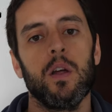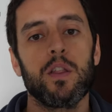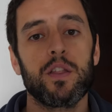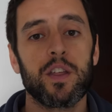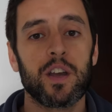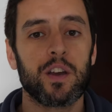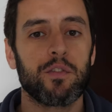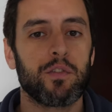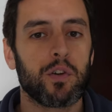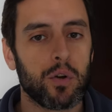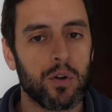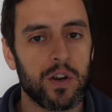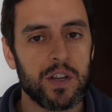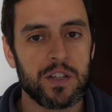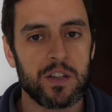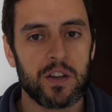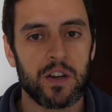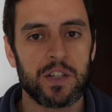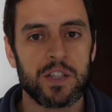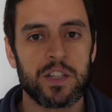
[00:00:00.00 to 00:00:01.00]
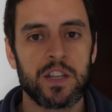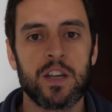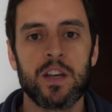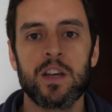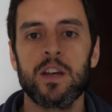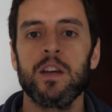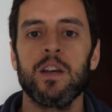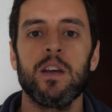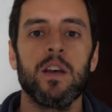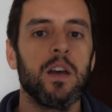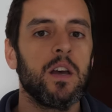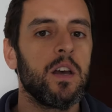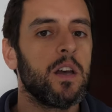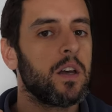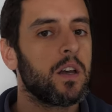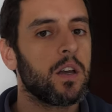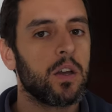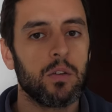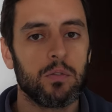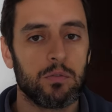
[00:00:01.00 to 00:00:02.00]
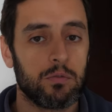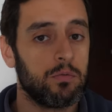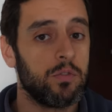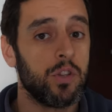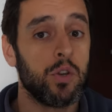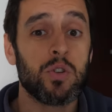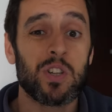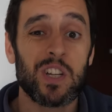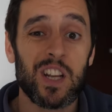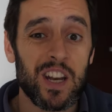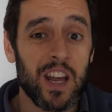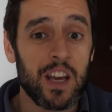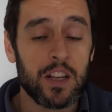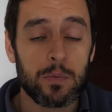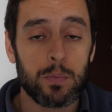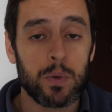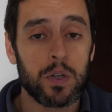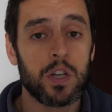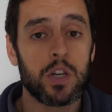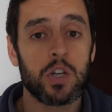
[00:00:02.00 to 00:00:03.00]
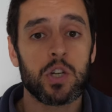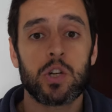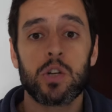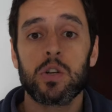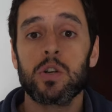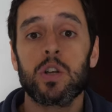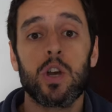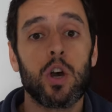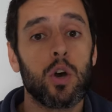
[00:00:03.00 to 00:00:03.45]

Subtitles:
Think of a crazy idea, usually an expedition,